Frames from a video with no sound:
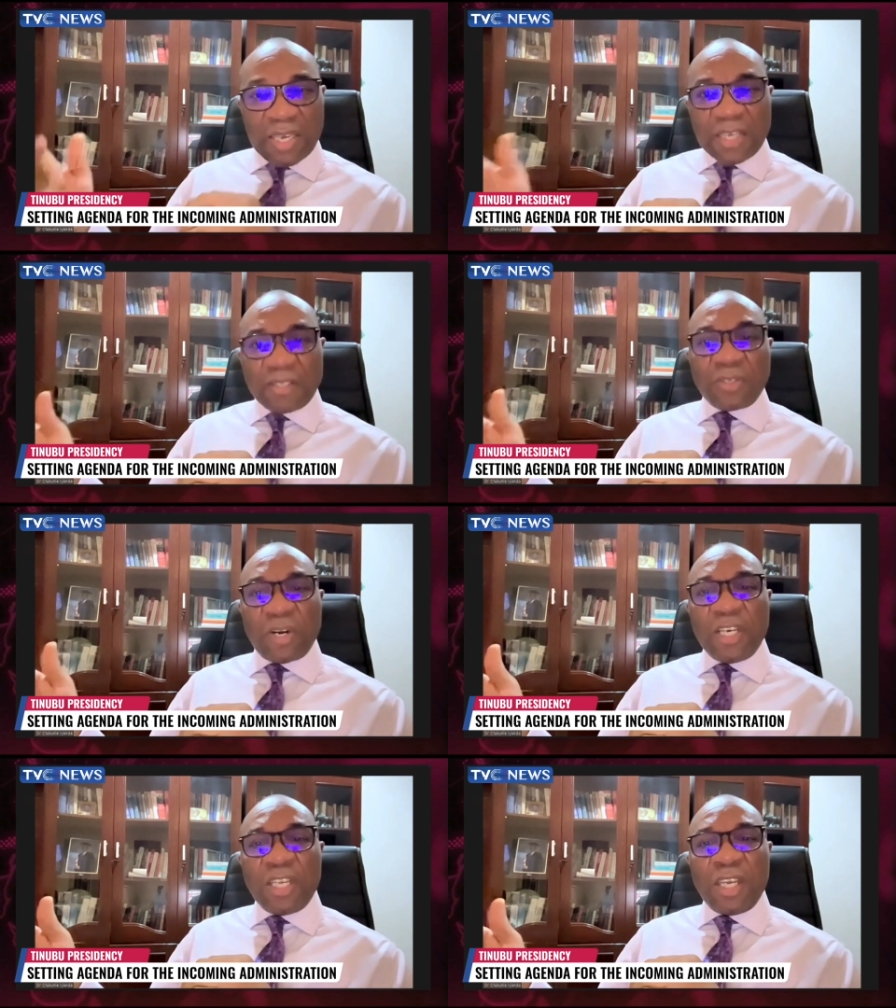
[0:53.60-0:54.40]
The case
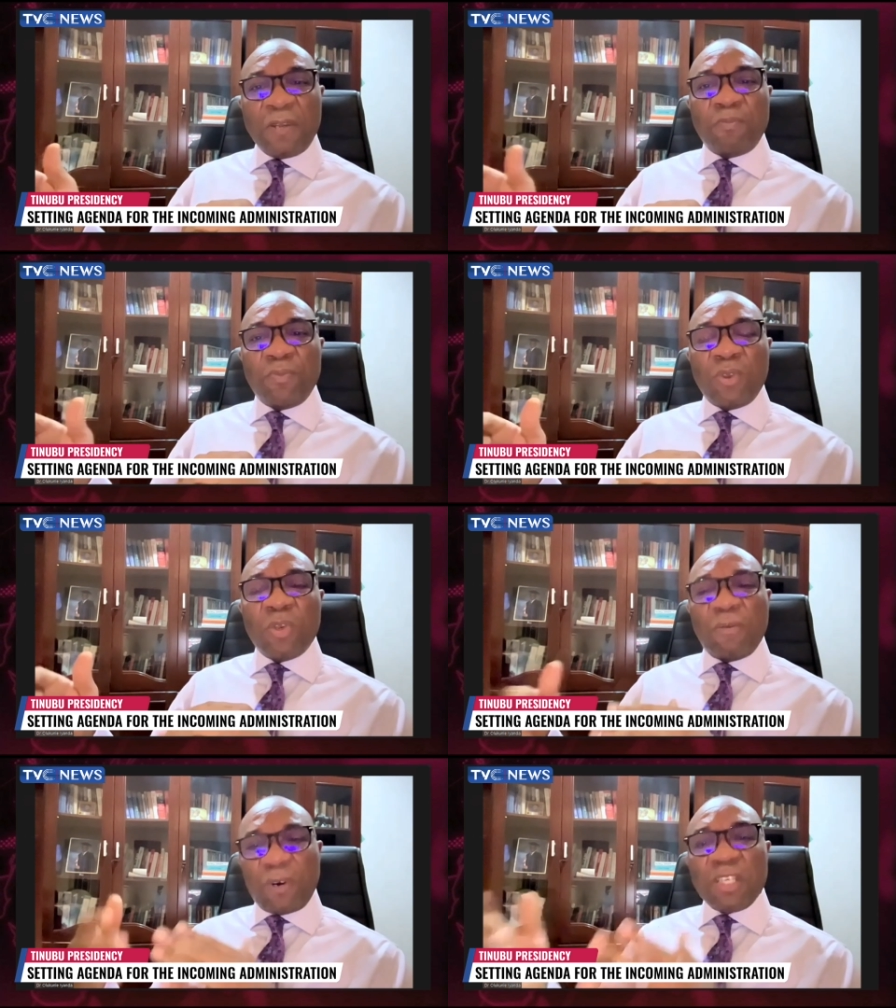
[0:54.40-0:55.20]
is
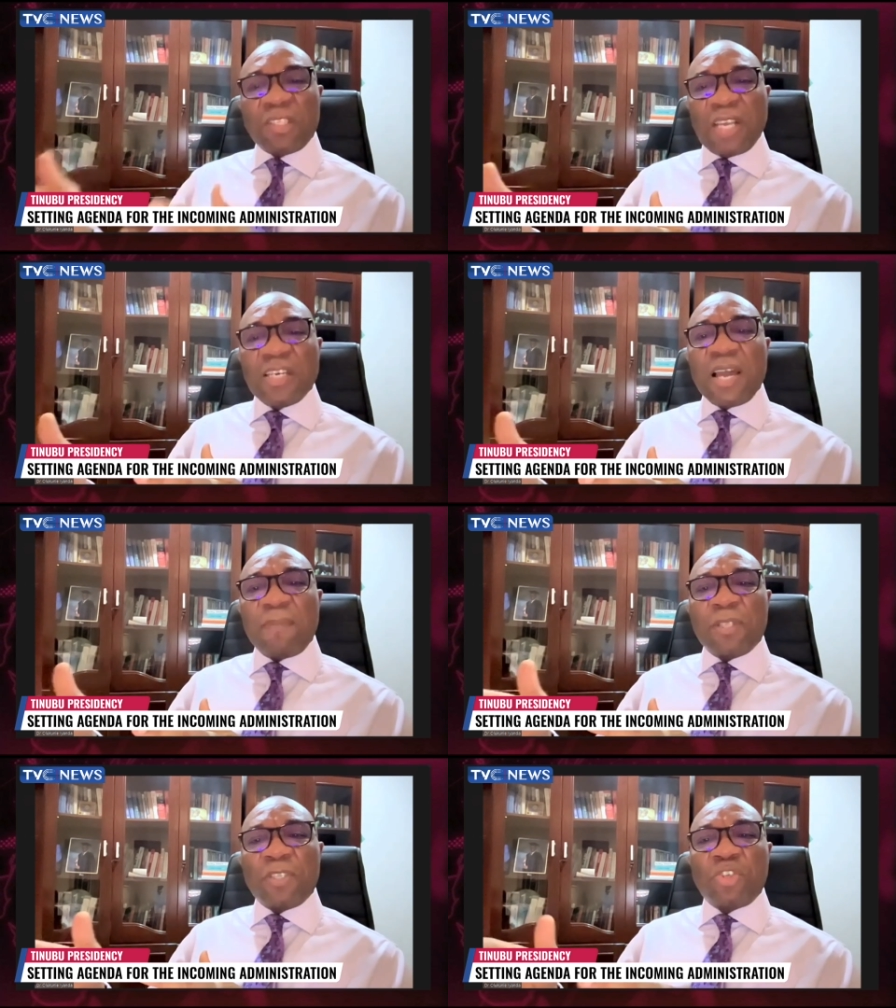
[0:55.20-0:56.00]
already, you know, they've already
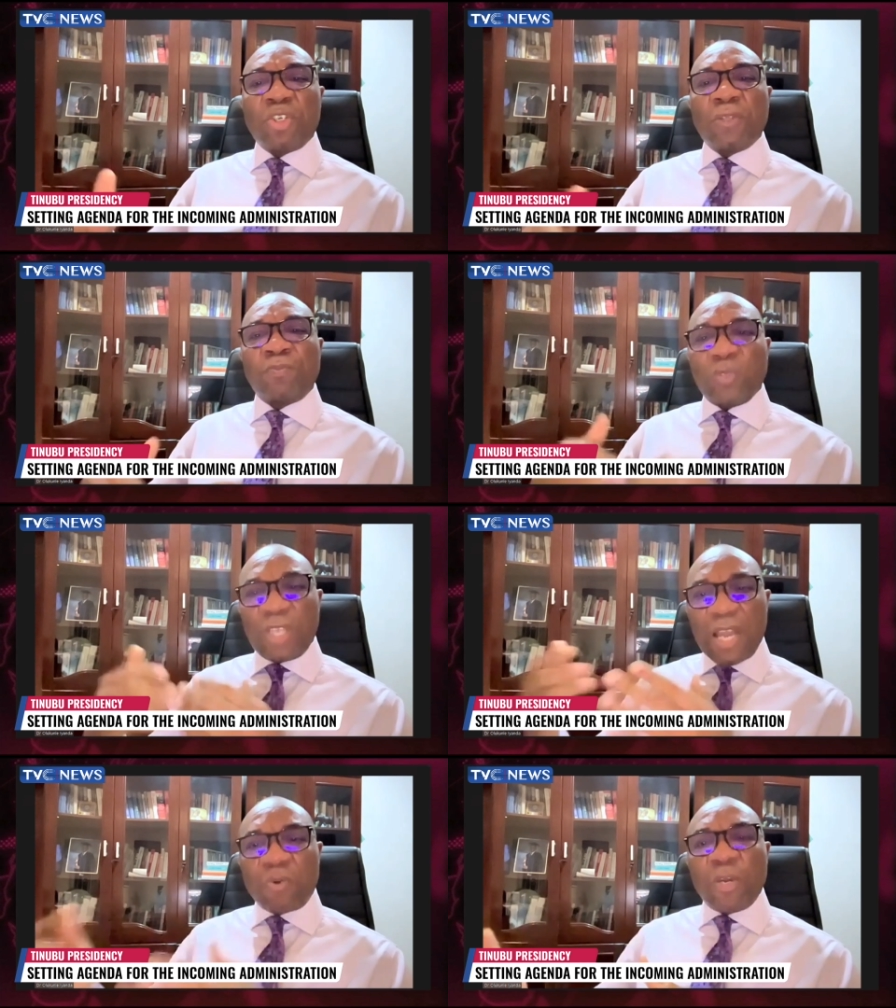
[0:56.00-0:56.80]
sent their
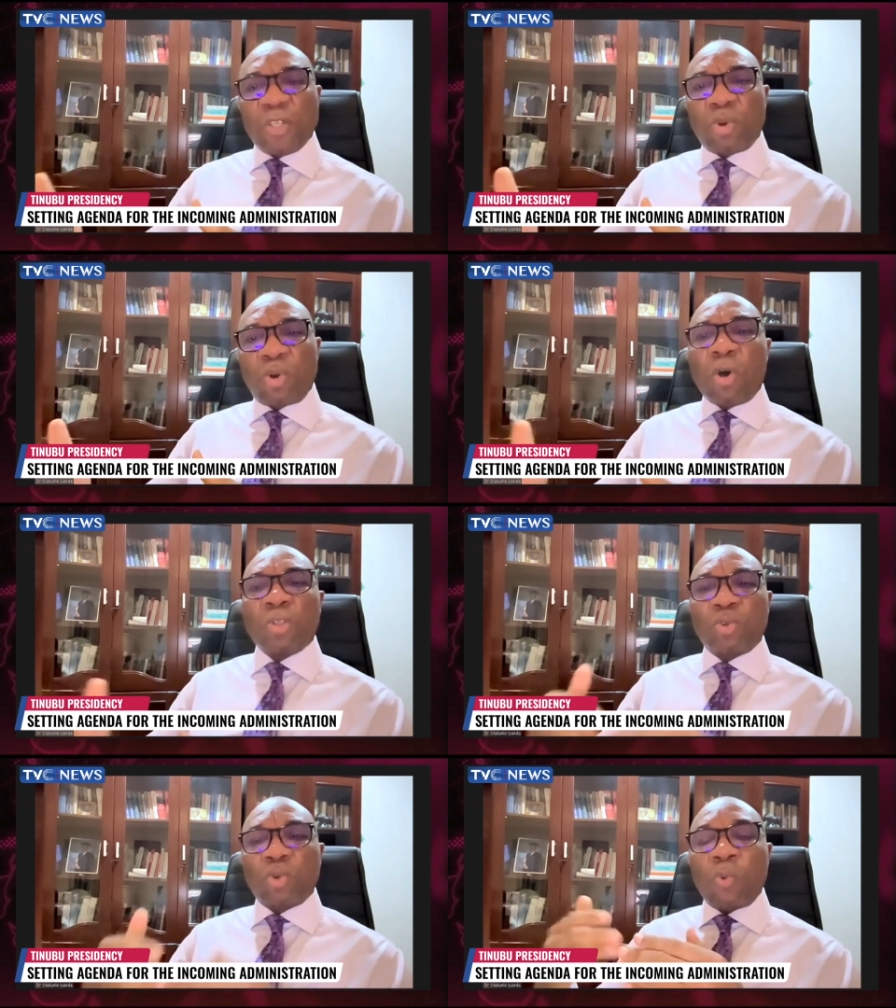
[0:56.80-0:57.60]
petition, they are
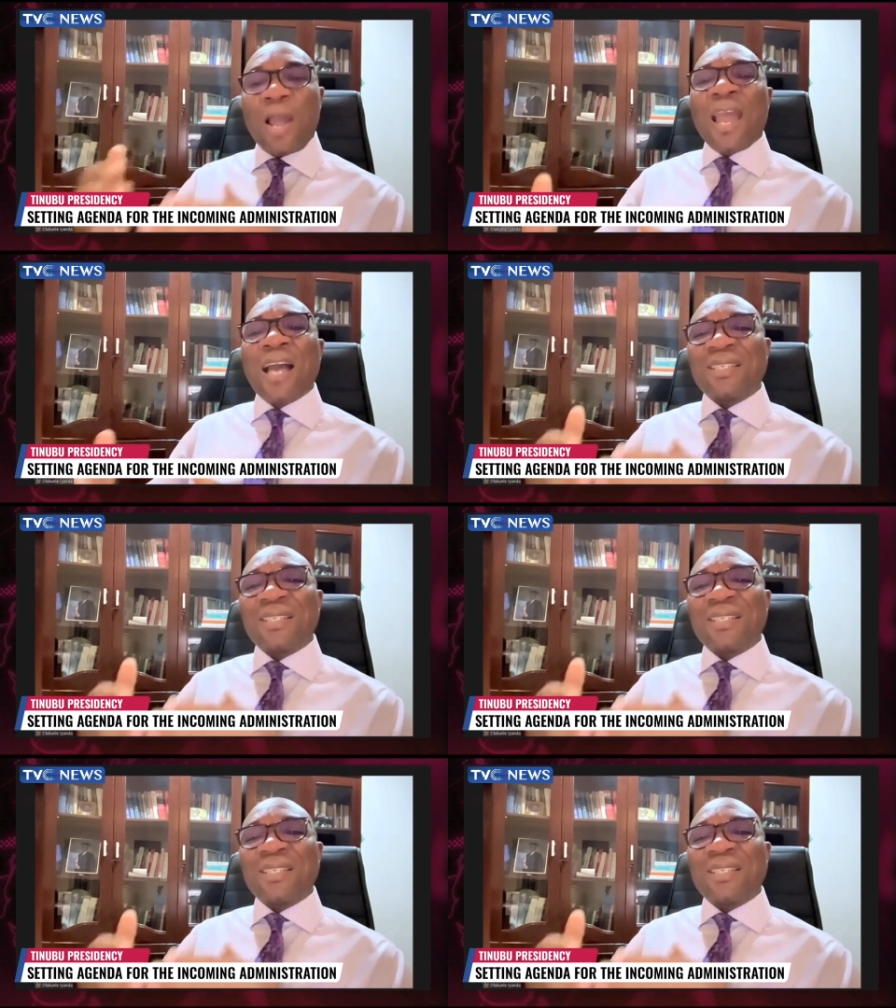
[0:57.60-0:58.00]
going to court.